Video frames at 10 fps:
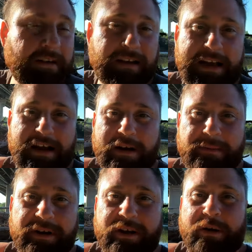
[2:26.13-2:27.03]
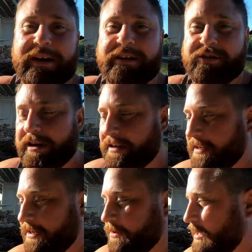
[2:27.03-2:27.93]
And now I'm gonna go ahead and try and
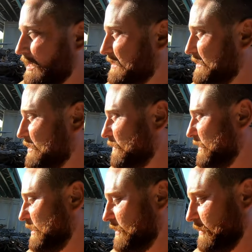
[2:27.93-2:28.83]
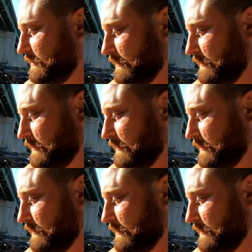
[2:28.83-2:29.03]
get across this over here.